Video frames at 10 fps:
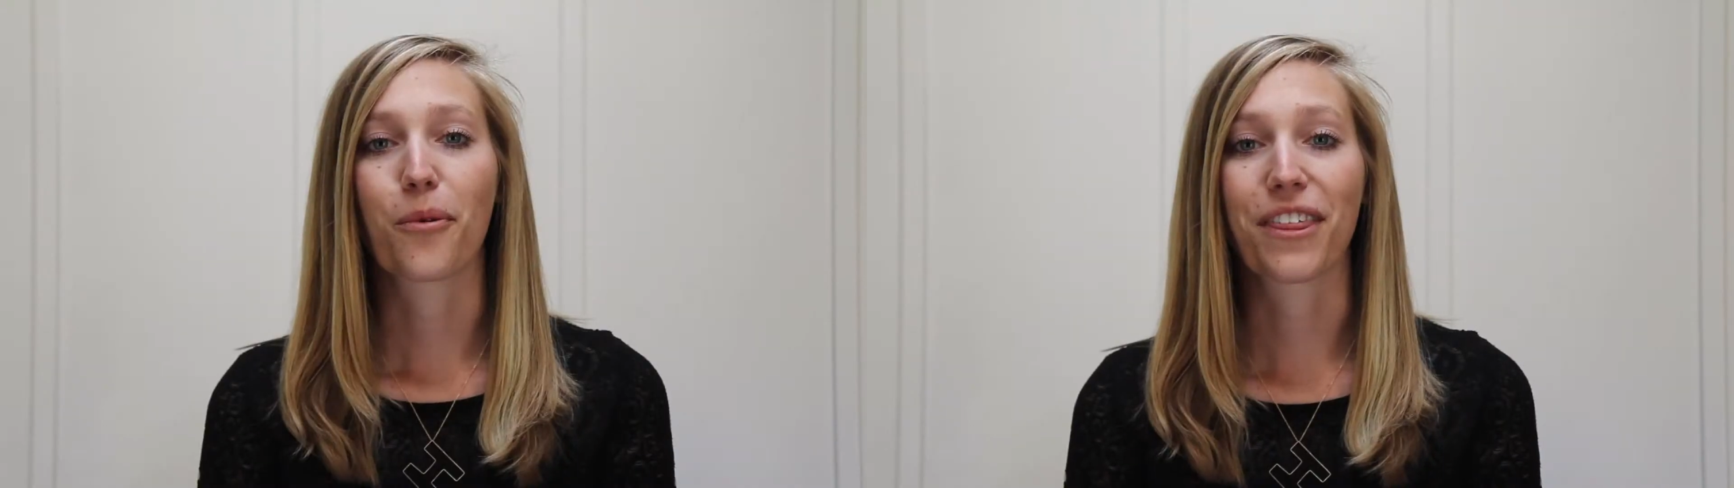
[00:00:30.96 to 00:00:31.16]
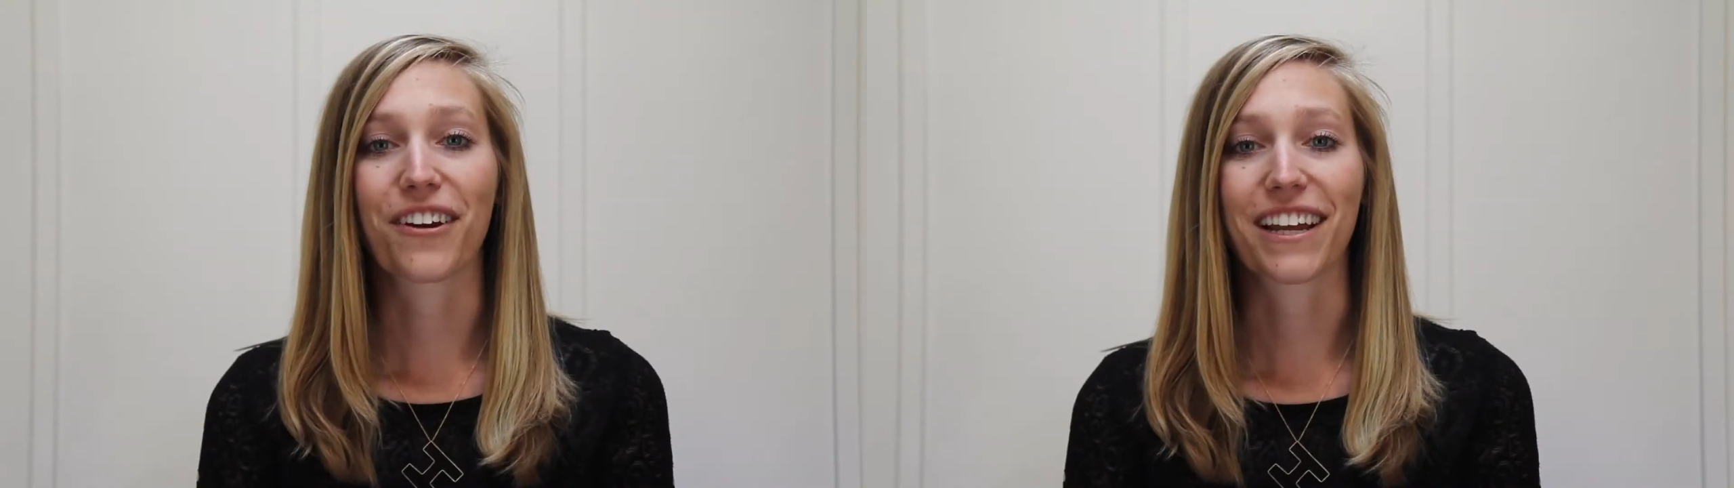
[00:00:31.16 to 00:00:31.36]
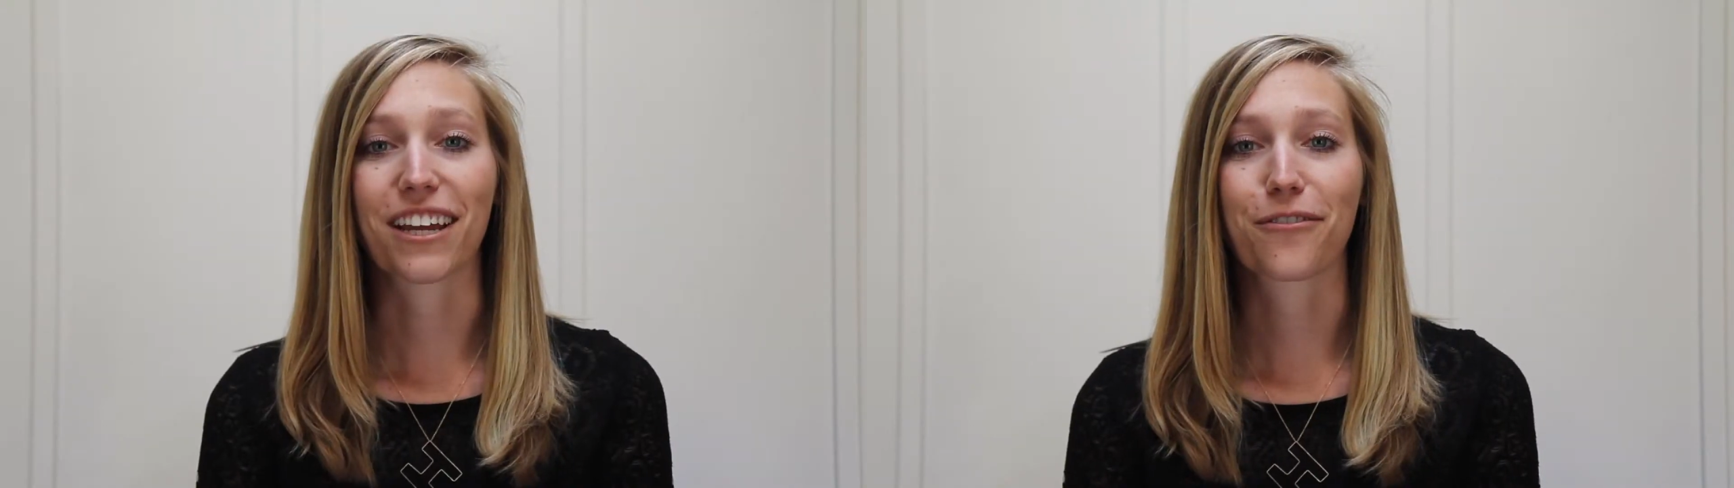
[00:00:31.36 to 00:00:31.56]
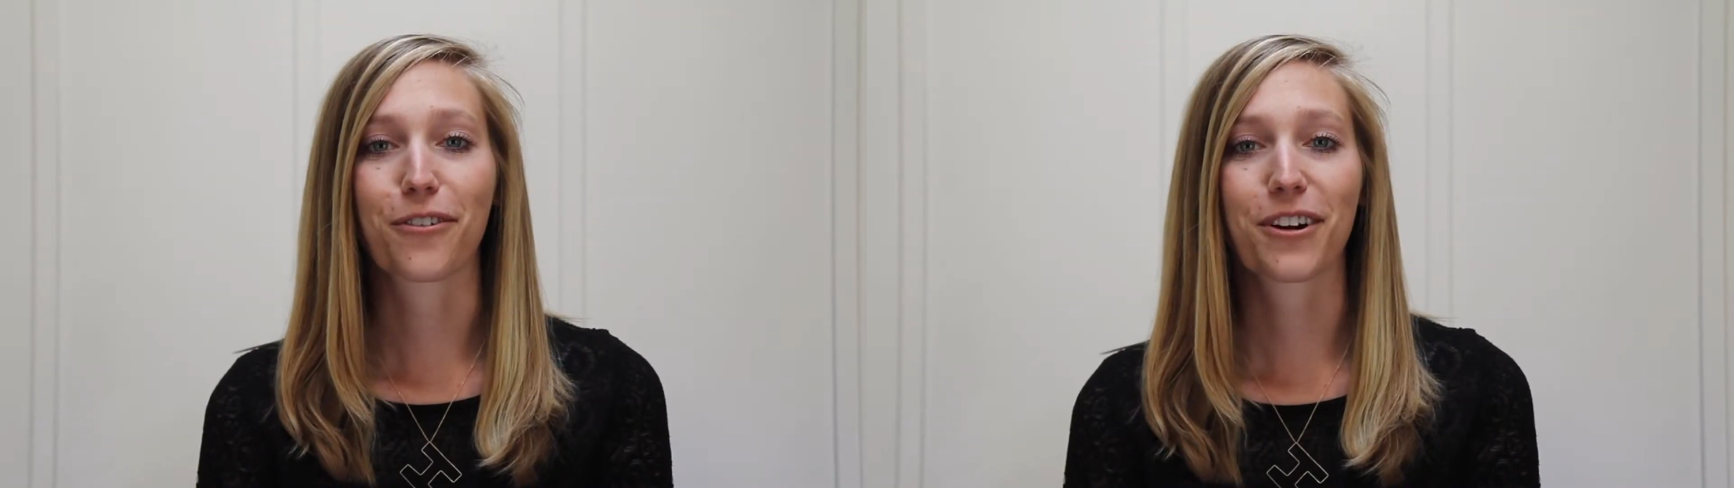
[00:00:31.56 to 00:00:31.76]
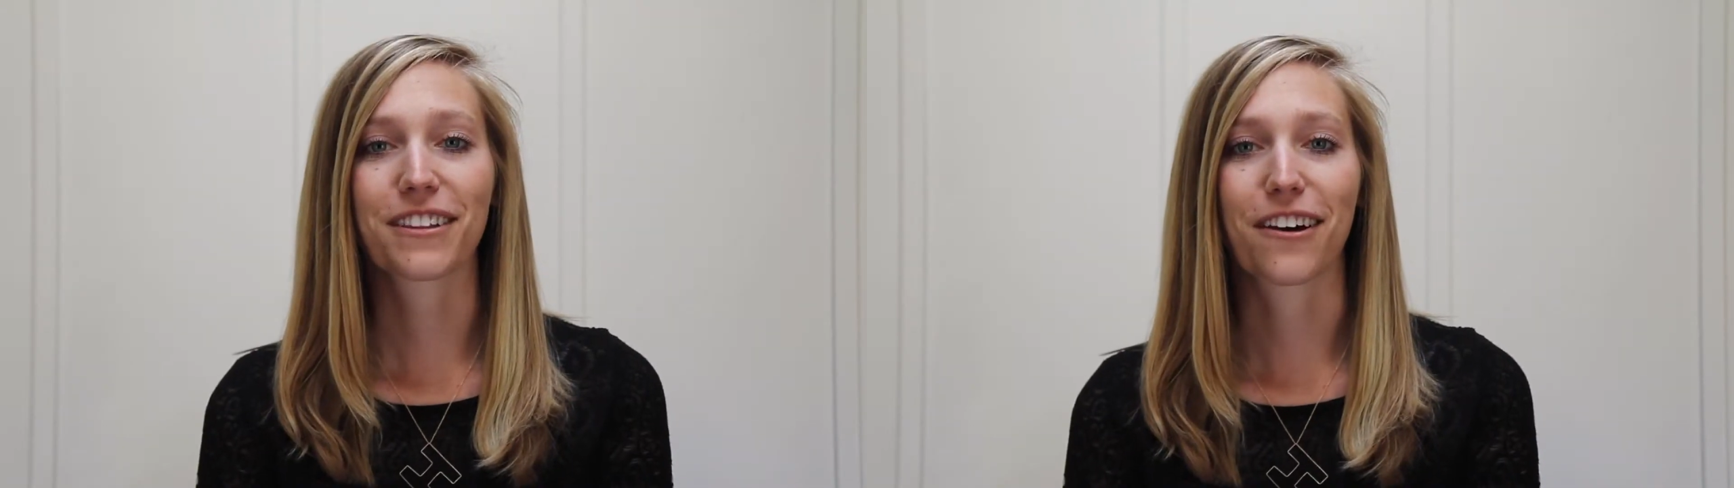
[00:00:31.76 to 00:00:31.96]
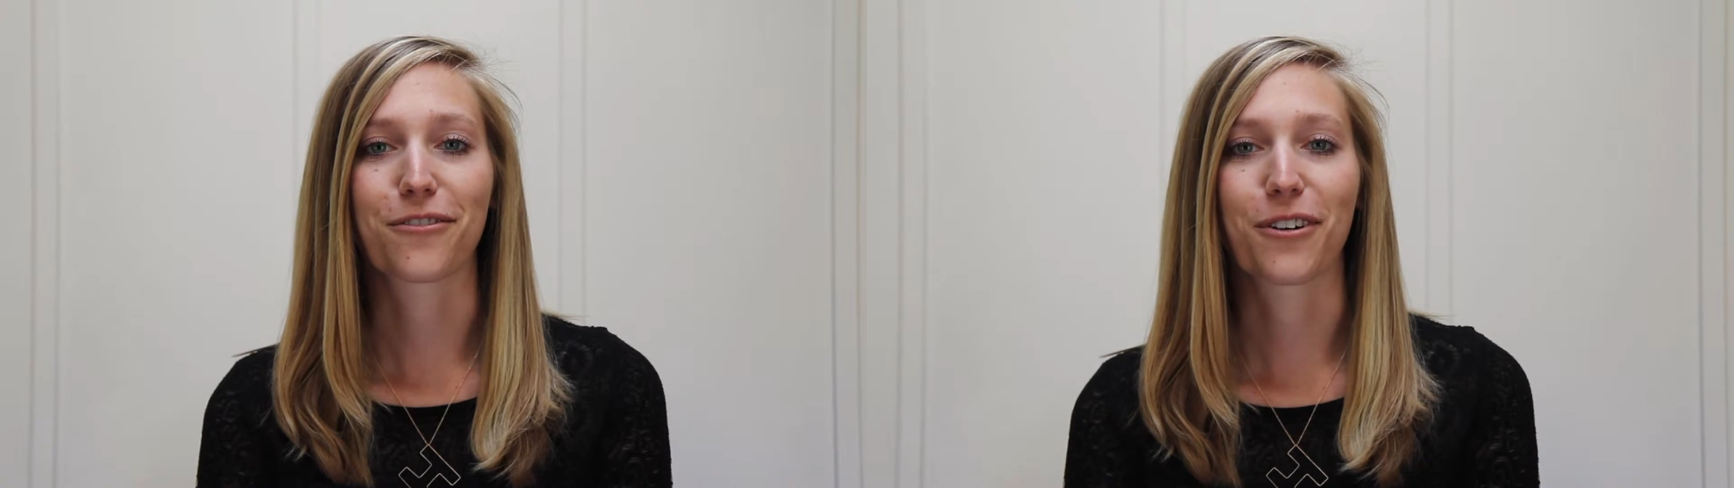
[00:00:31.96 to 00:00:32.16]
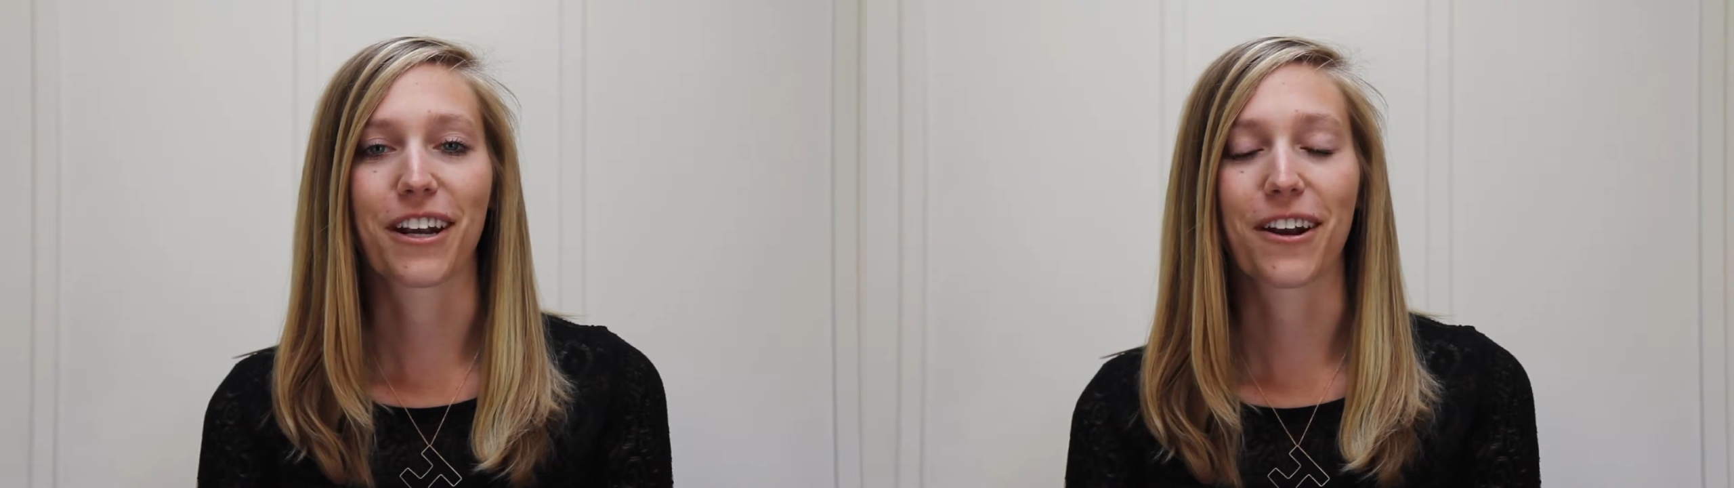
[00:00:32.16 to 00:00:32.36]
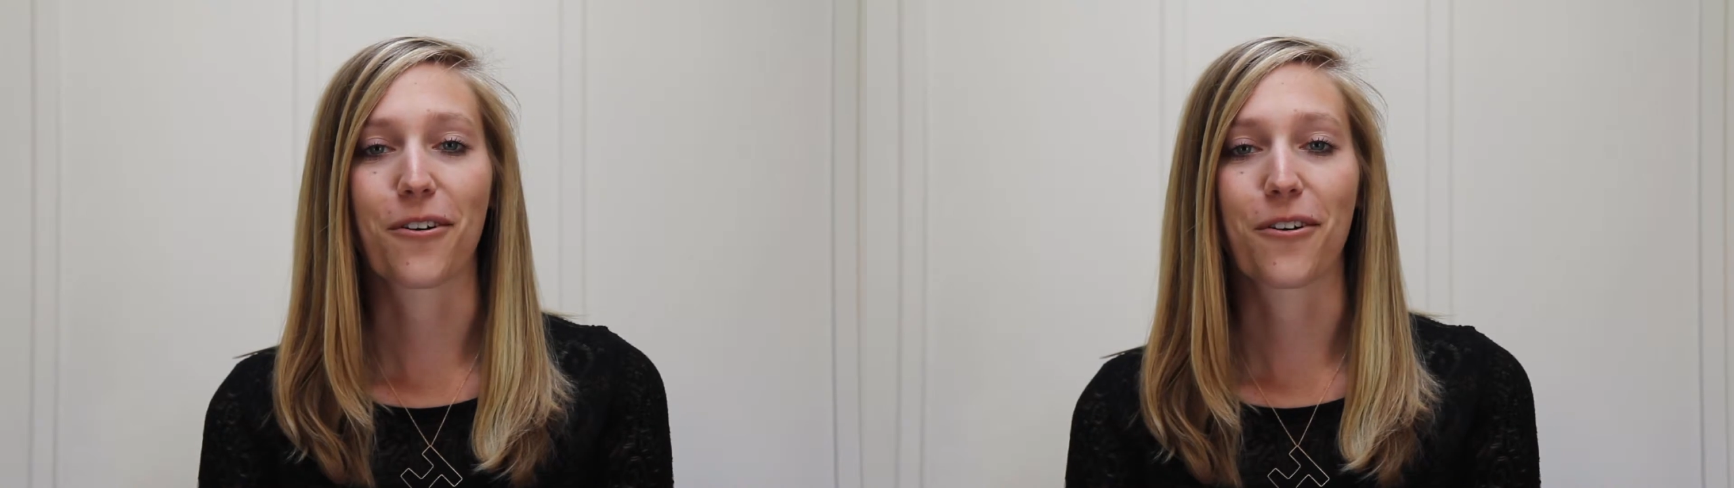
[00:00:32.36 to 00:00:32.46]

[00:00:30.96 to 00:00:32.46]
Whether a gift for a loved one